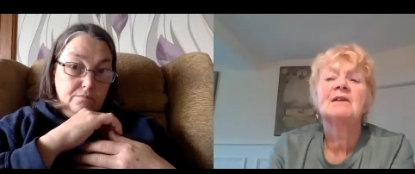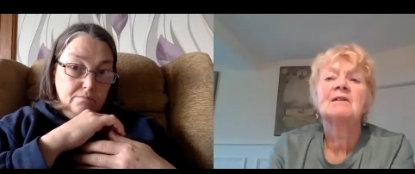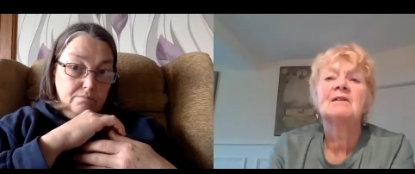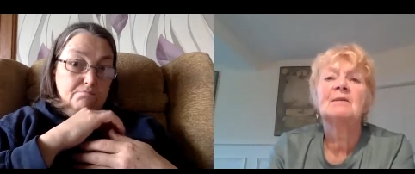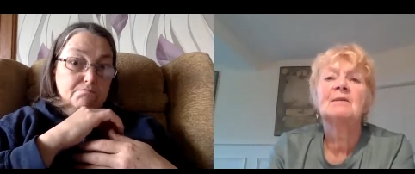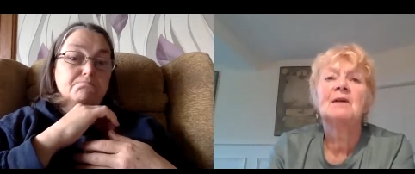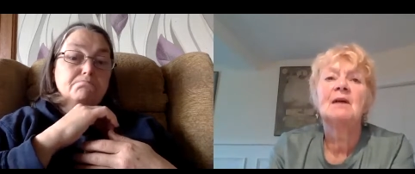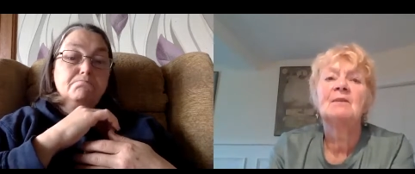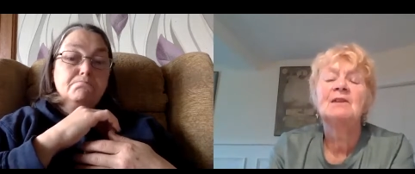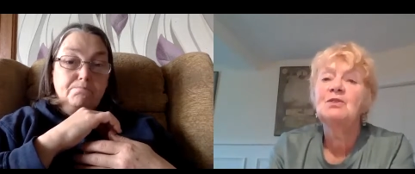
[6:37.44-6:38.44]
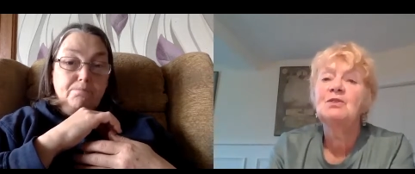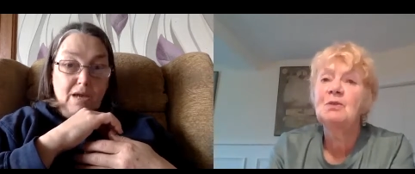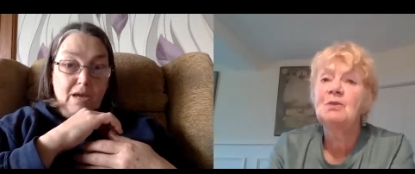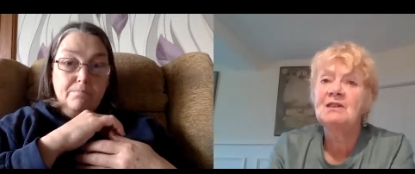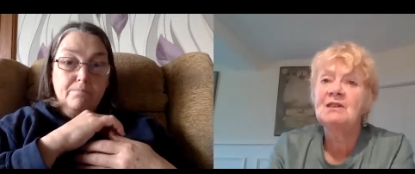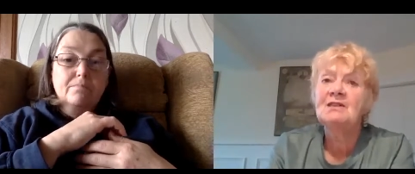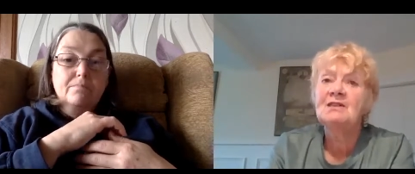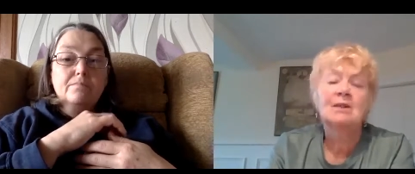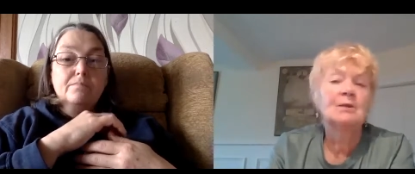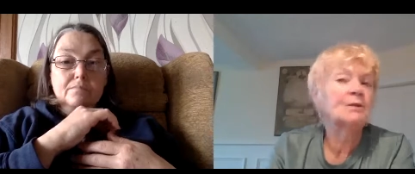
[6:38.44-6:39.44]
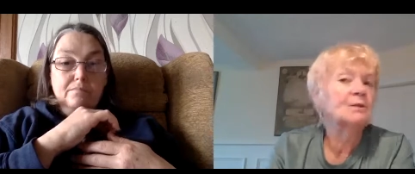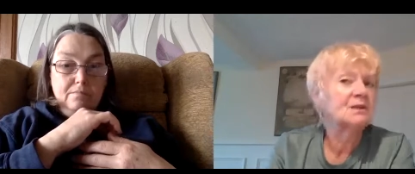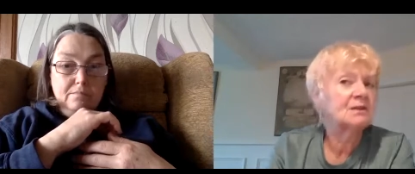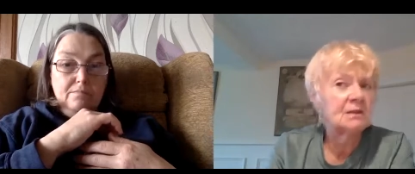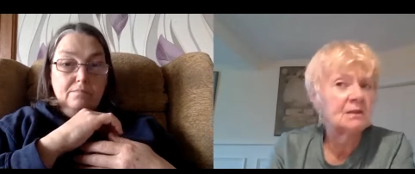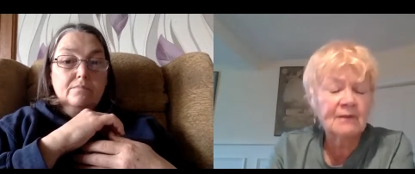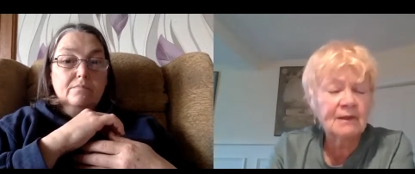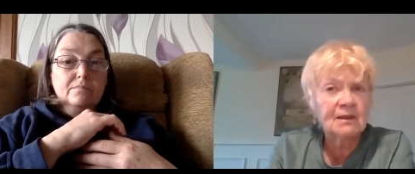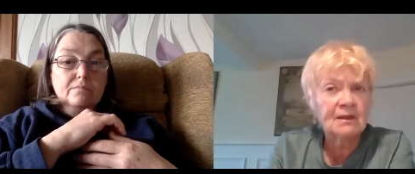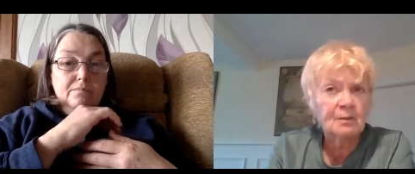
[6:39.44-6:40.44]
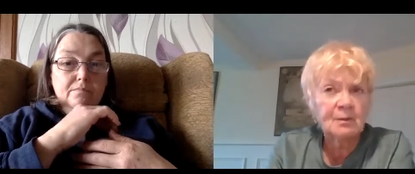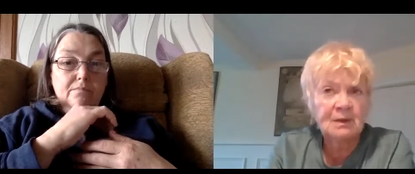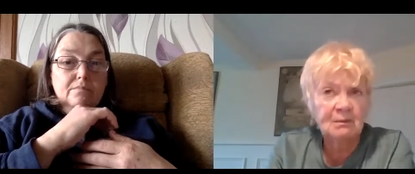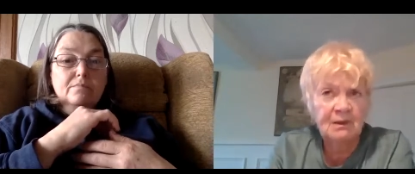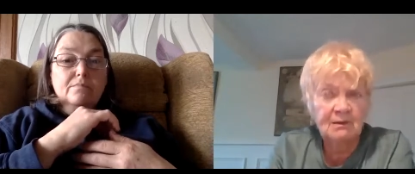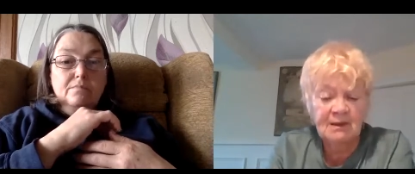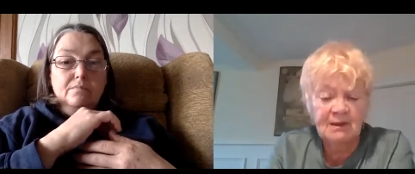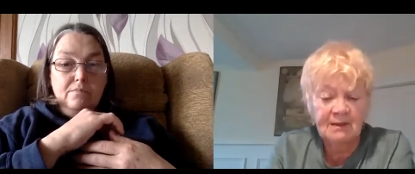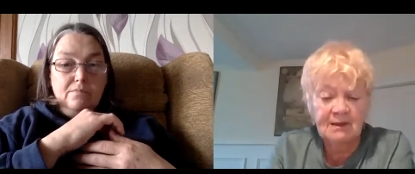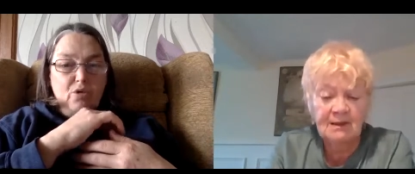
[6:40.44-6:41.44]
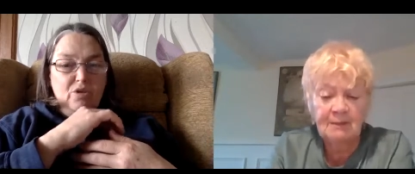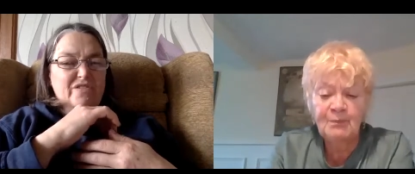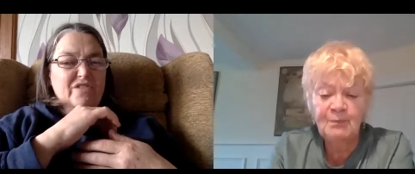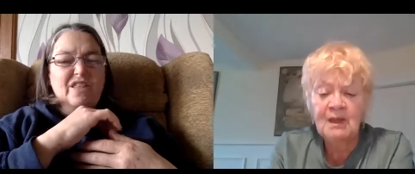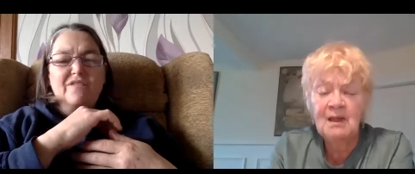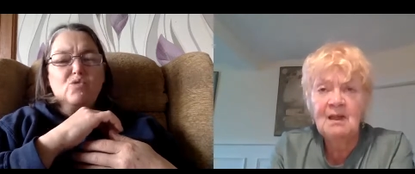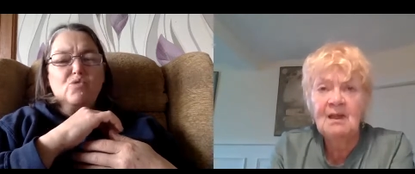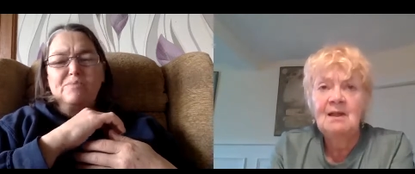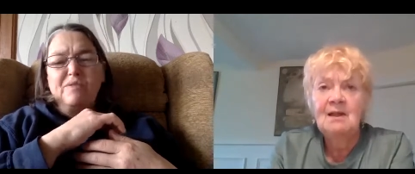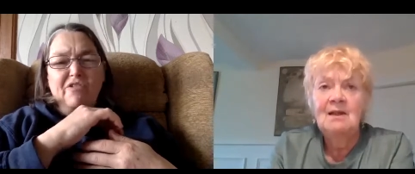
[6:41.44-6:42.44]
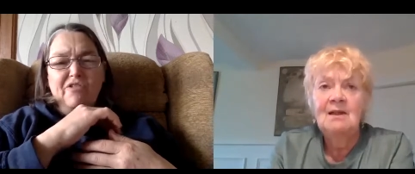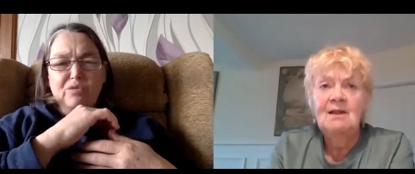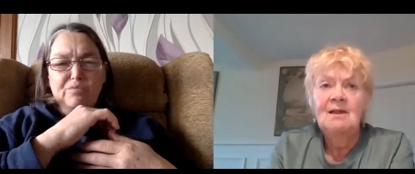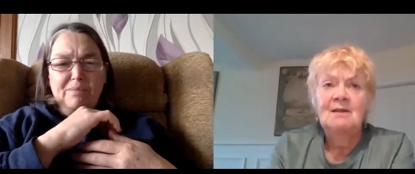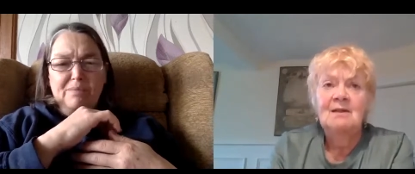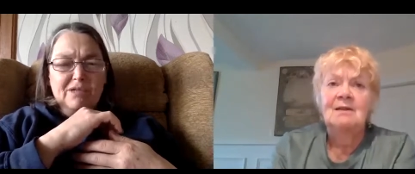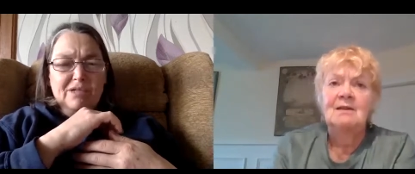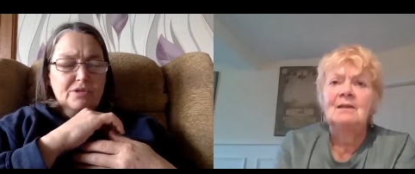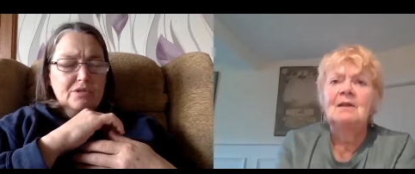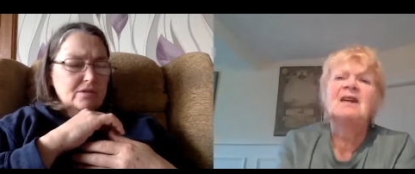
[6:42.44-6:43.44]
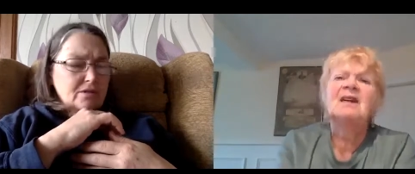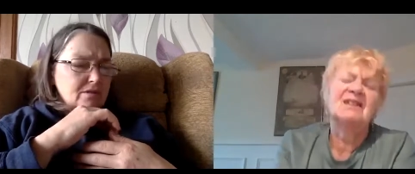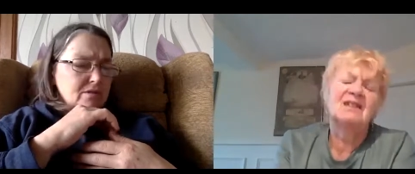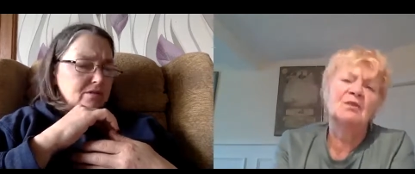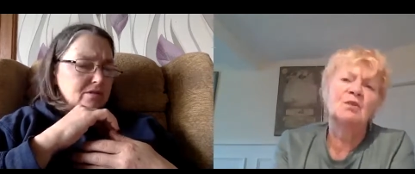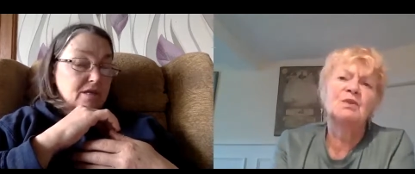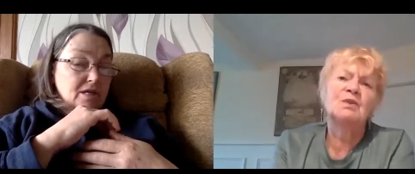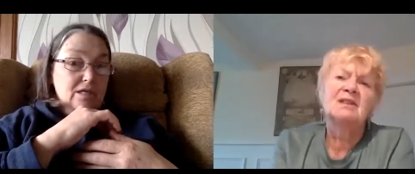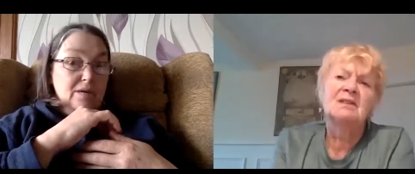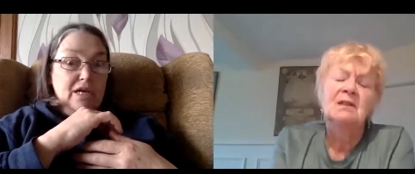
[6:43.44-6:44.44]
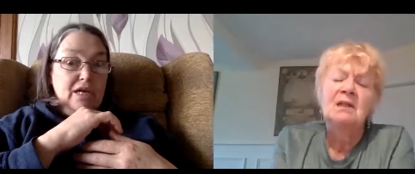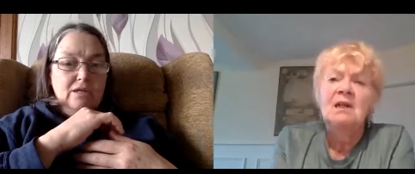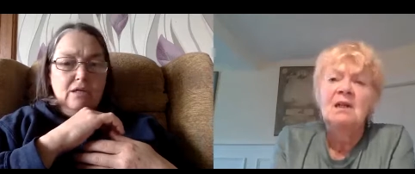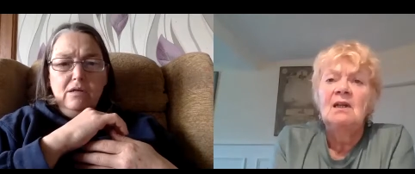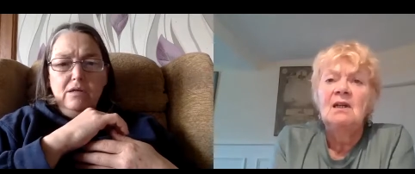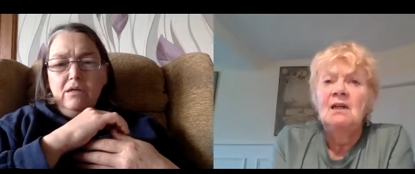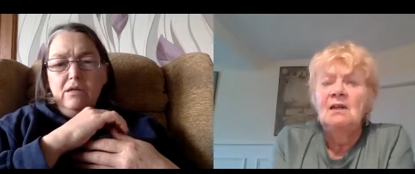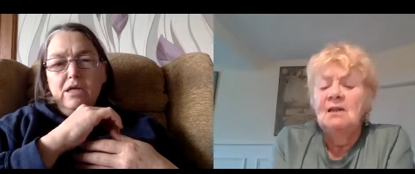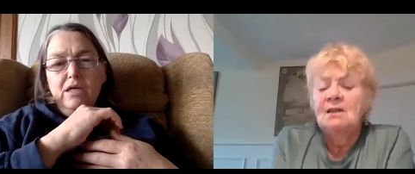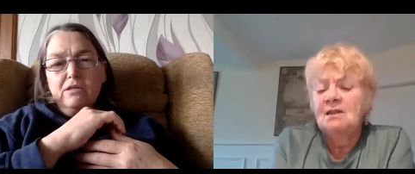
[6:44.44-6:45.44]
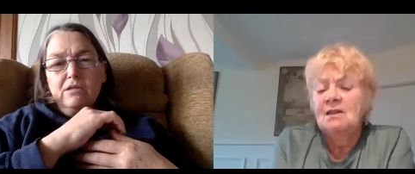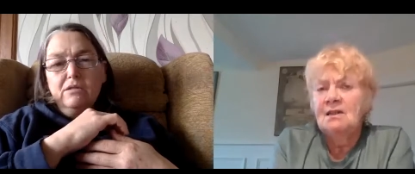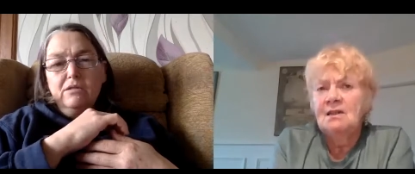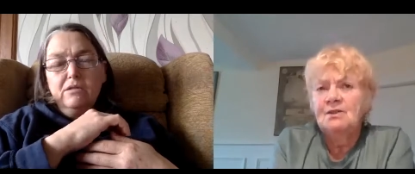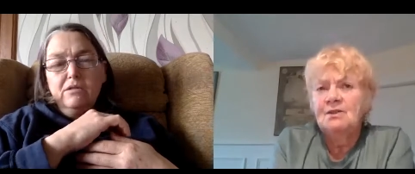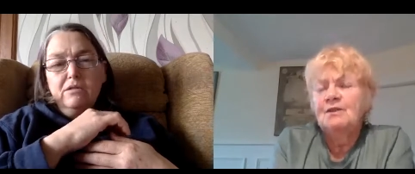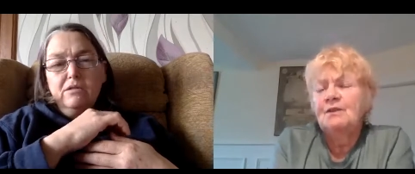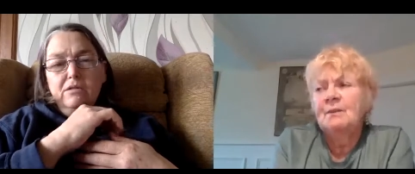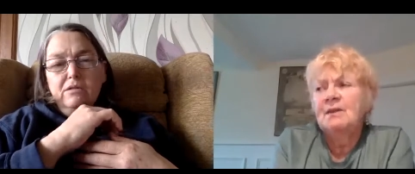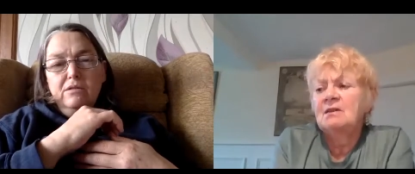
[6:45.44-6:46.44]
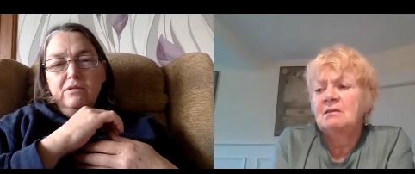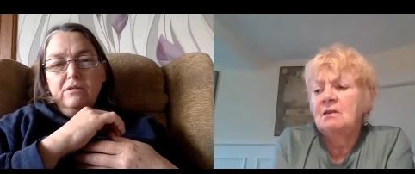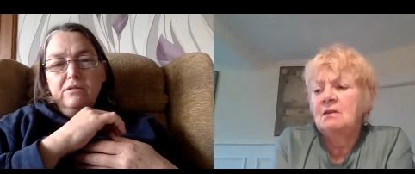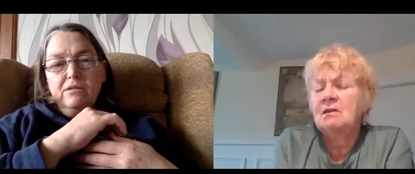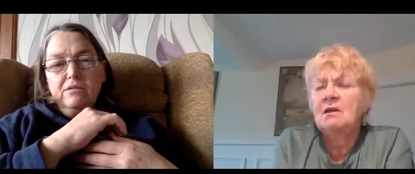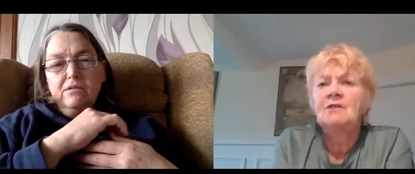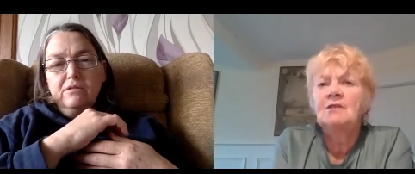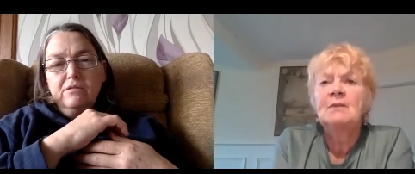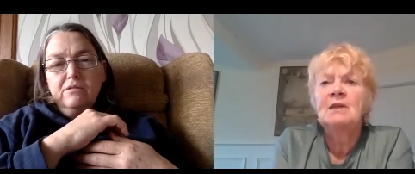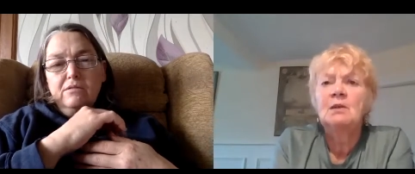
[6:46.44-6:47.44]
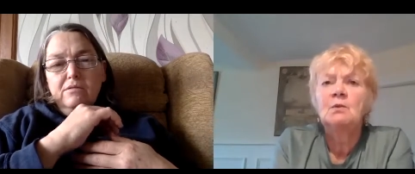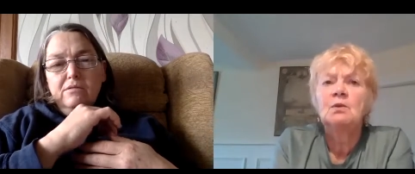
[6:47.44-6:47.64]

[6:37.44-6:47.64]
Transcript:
Speaker 1: that time. I mean, this was 20 years ago, and there were still very odd people around then.
Speaker 2: always some very odd people then. I
Speaker 1: think there always are. And then I got sort of about half a mile